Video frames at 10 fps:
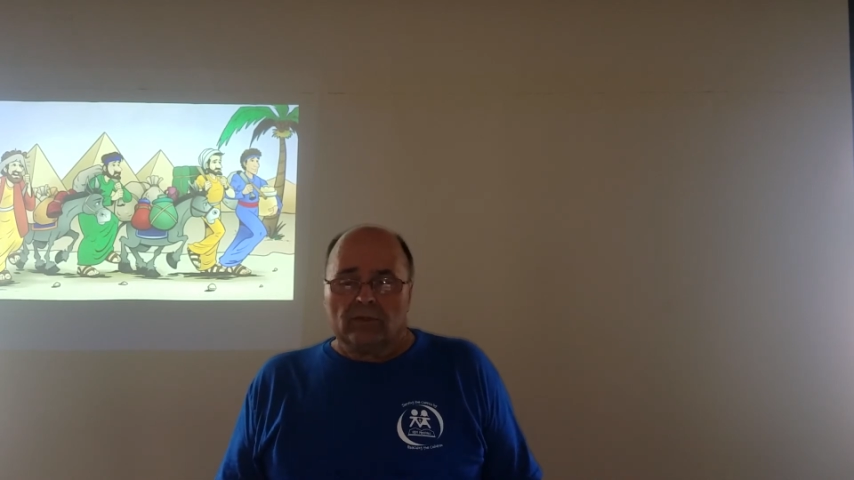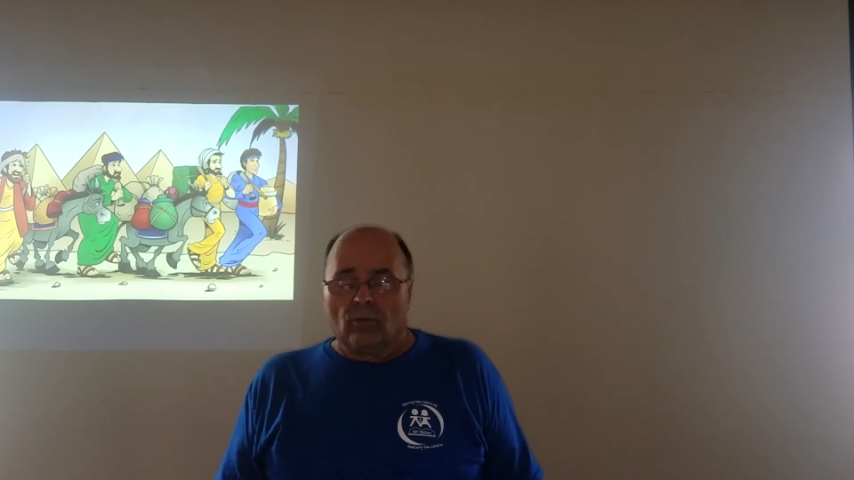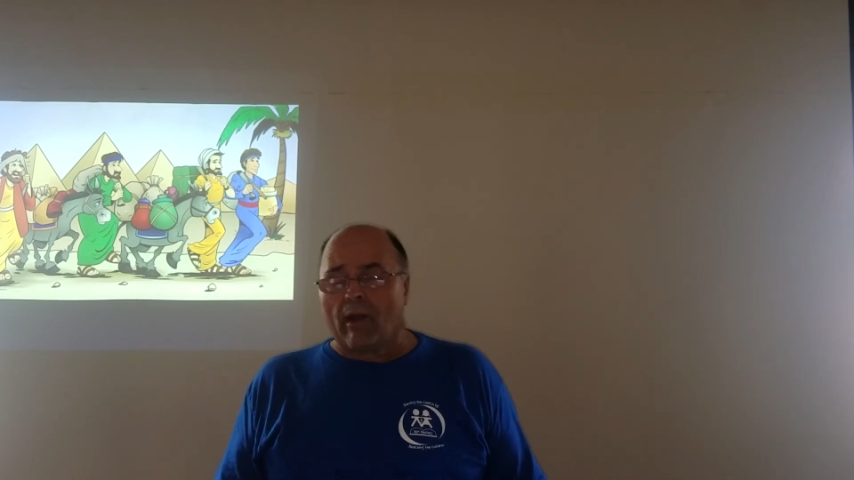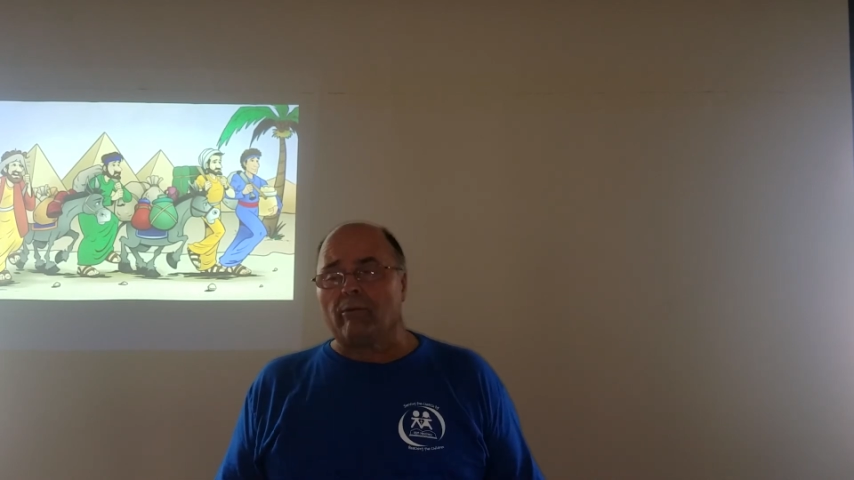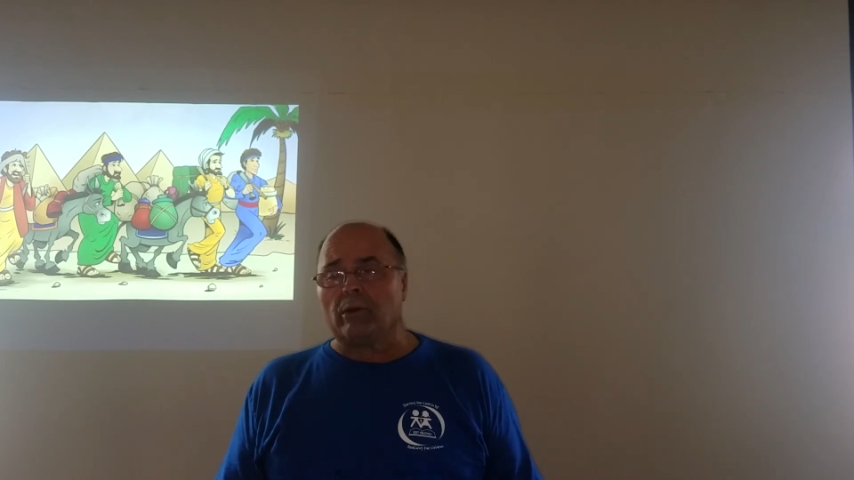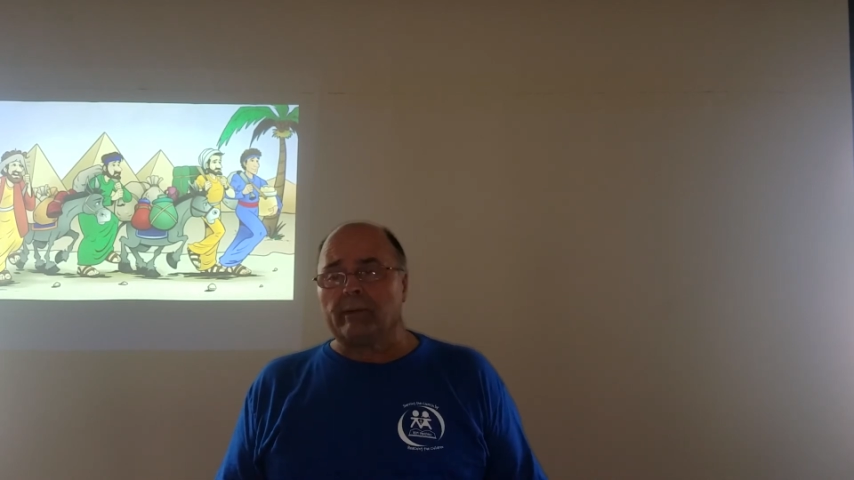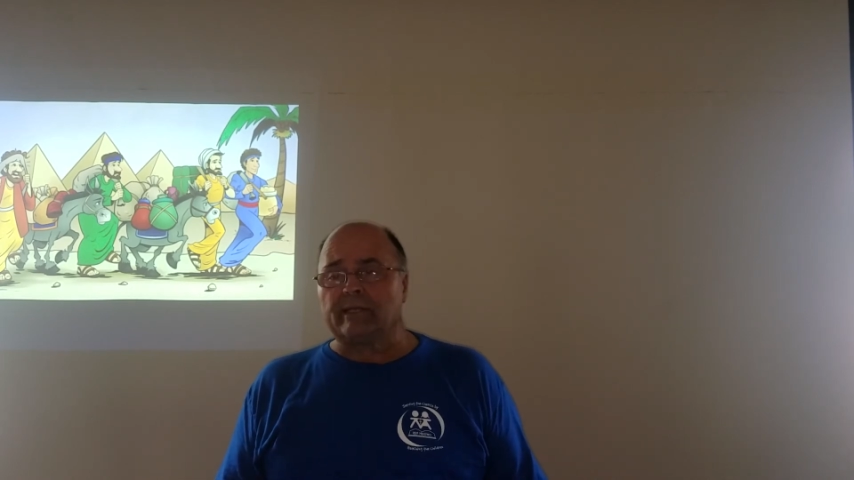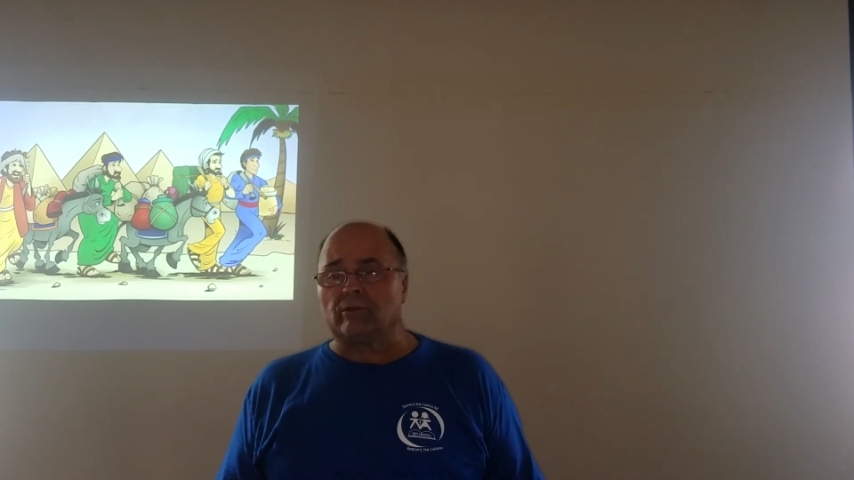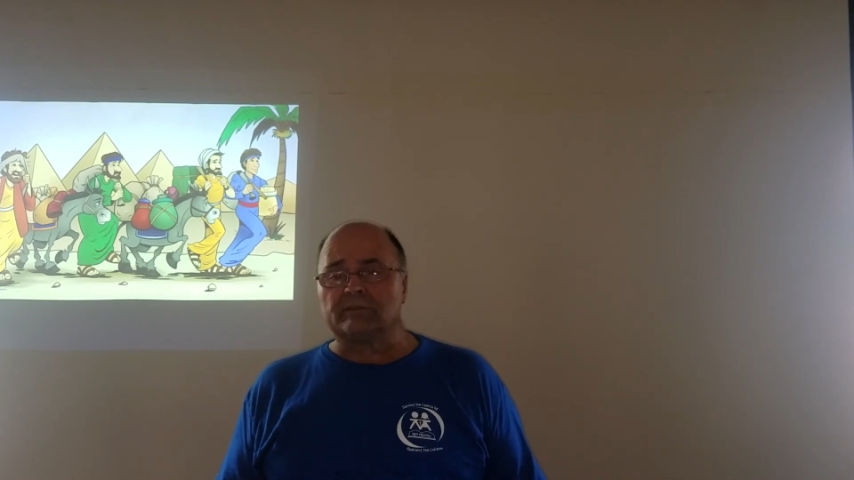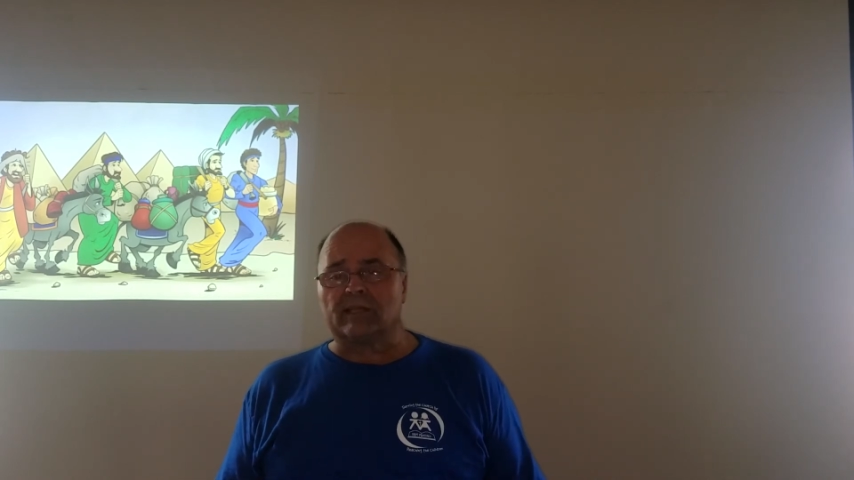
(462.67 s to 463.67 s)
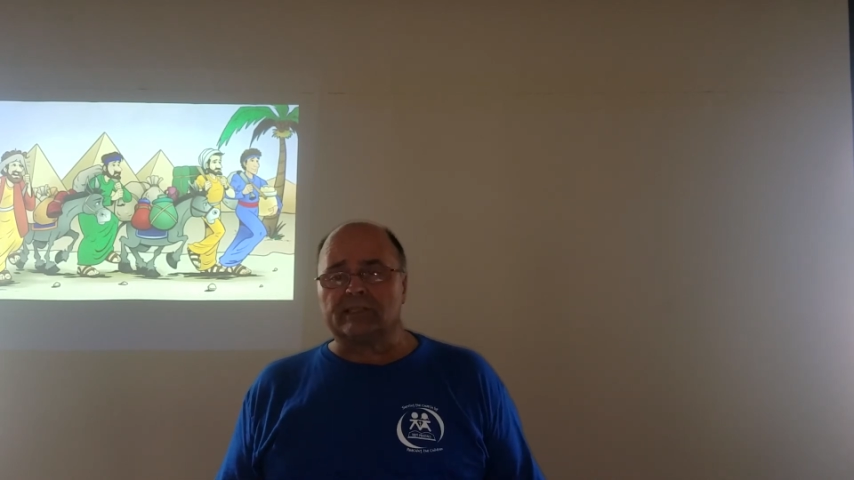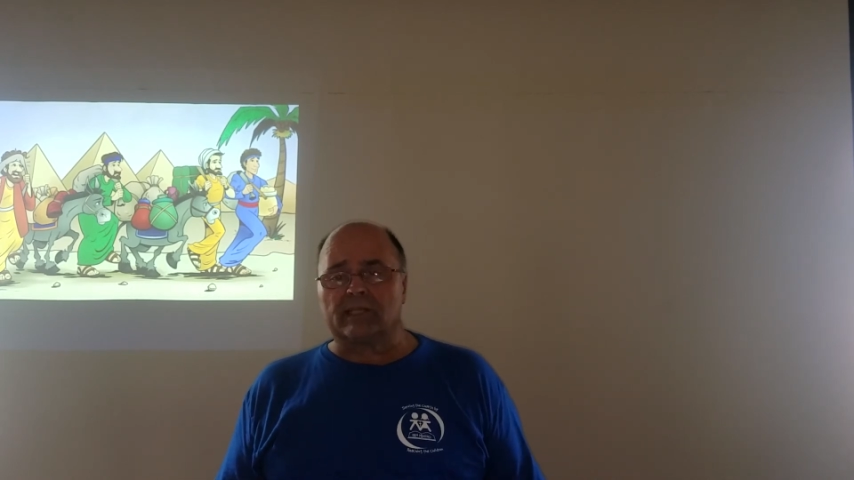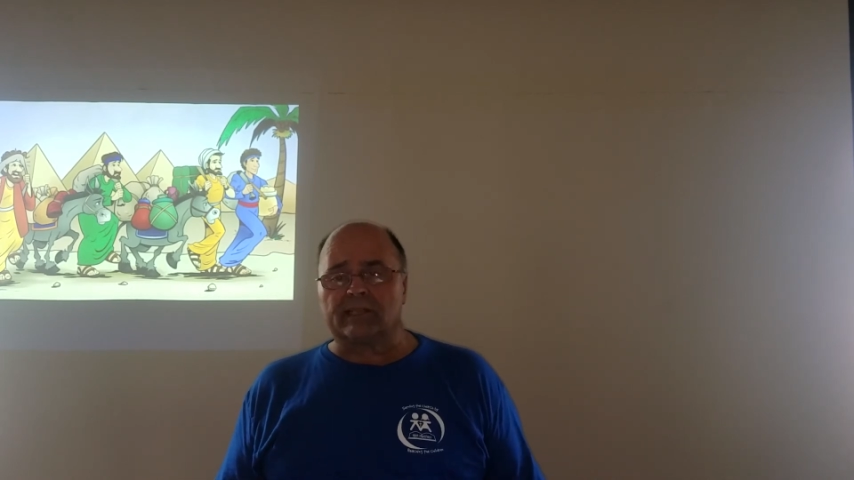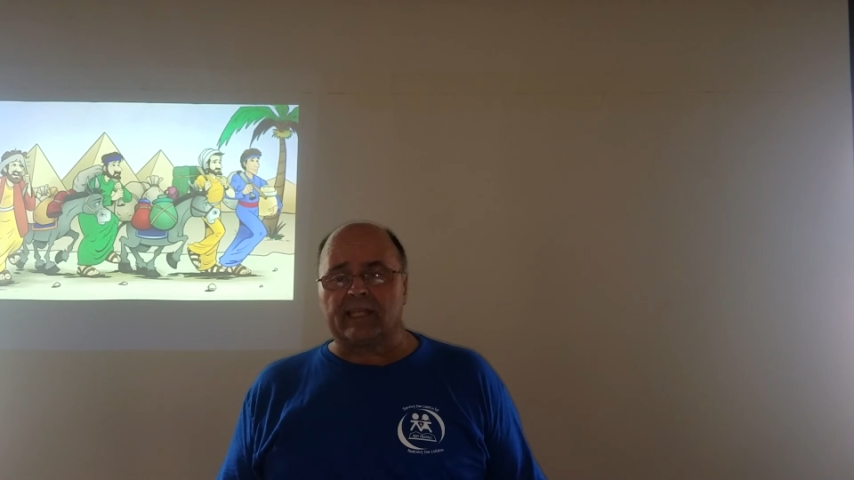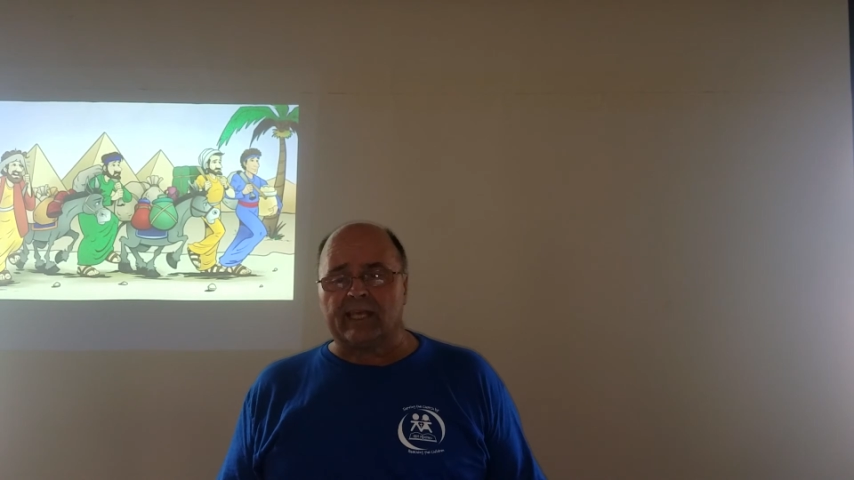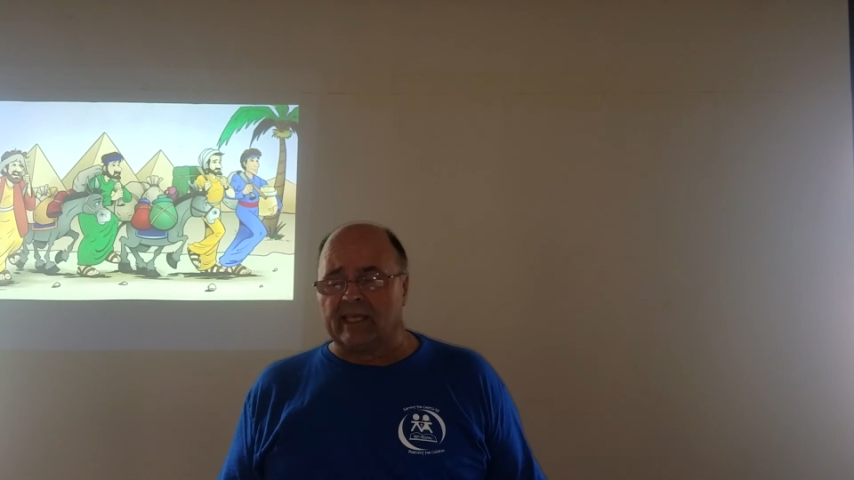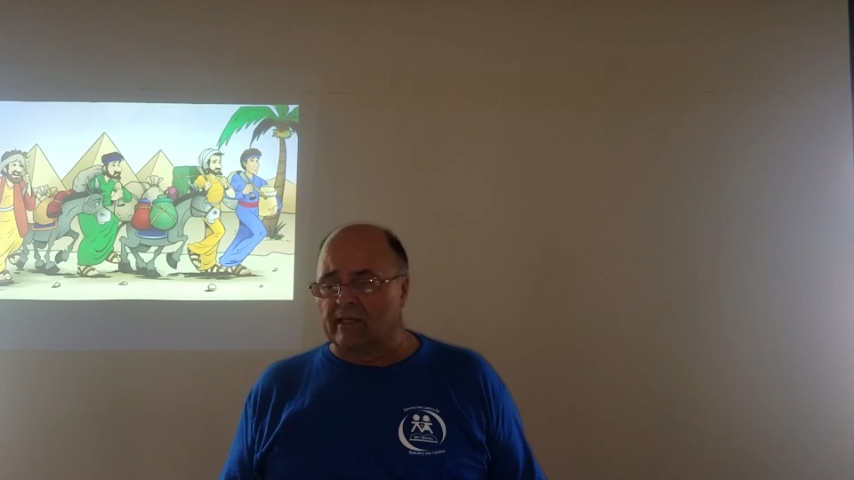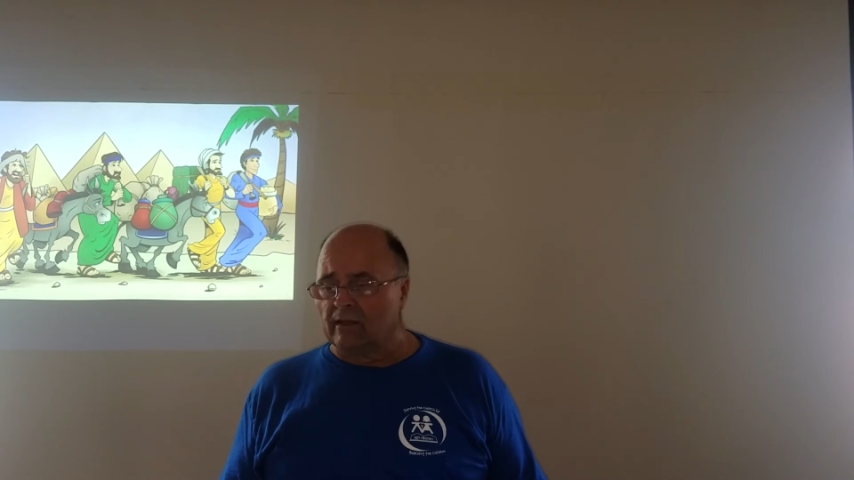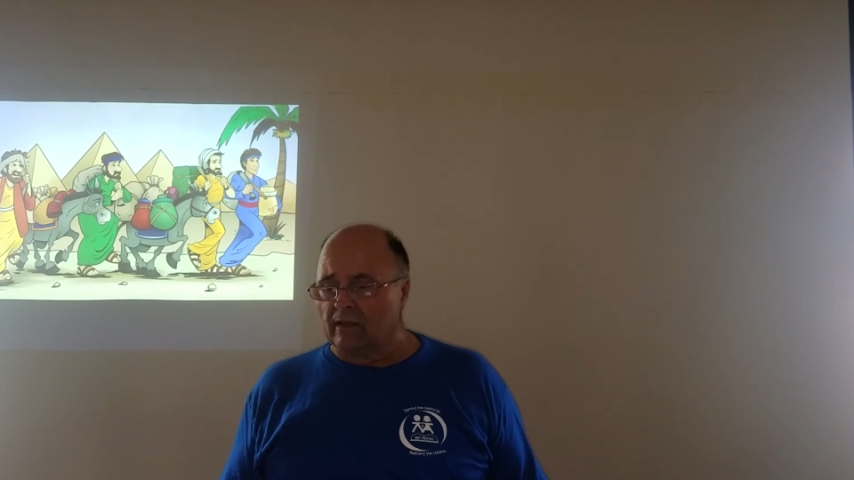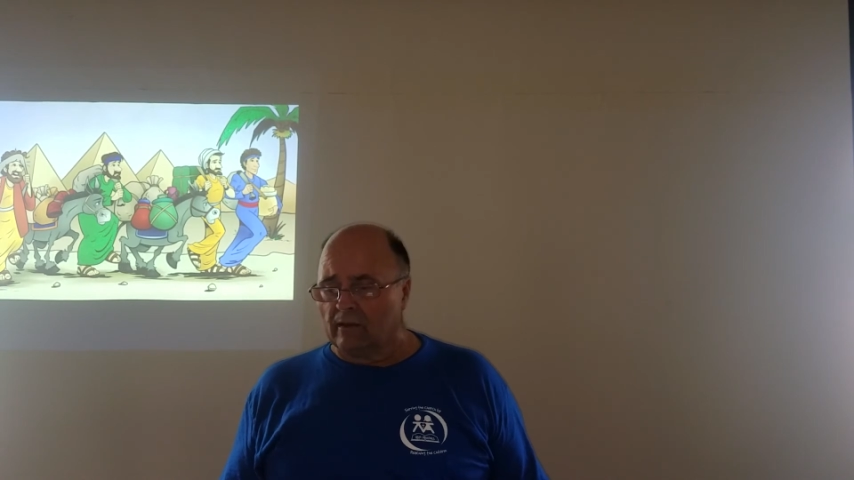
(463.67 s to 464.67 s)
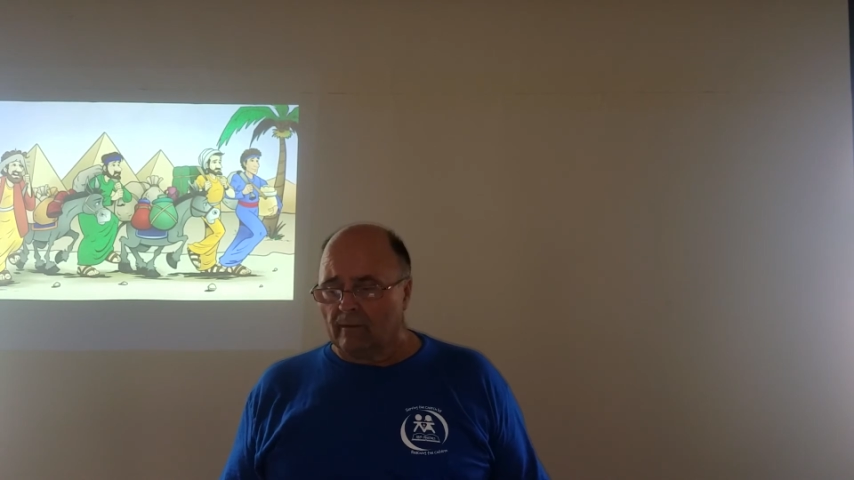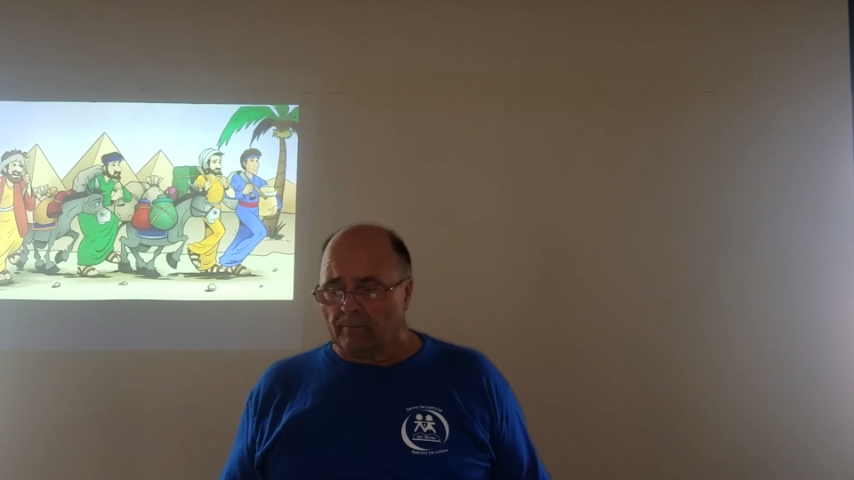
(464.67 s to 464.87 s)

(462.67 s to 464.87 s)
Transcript: Why would we do such a thing?